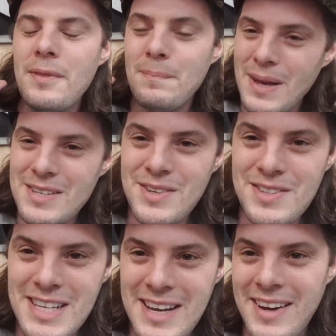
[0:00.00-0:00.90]
the best
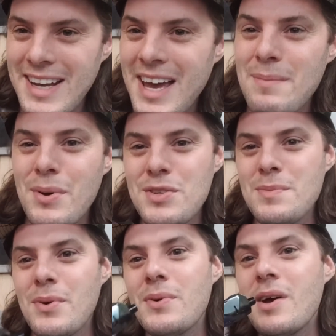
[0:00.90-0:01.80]
content I can
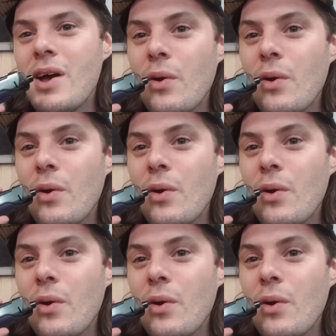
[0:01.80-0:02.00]
possible